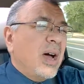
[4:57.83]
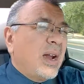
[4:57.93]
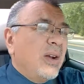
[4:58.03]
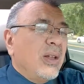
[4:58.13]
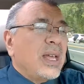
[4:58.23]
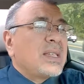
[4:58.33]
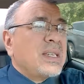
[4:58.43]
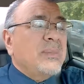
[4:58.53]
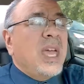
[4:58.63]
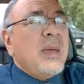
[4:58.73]
Like I
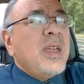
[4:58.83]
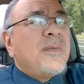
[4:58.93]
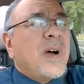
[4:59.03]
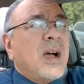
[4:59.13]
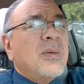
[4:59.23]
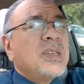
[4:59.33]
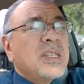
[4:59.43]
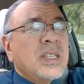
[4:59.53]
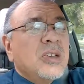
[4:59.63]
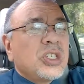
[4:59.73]
said, maybe if I was
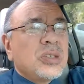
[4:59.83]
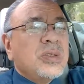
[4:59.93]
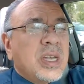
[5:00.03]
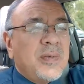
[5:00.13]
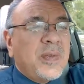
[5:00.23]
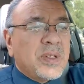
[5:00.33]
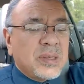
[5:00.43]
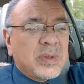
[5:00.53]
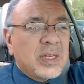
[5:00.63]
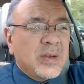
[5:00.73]
in their shoes, I'd feel
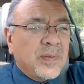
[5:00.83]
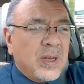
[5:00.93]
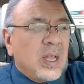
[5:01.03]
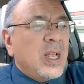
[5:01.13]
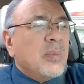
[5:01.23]
something different.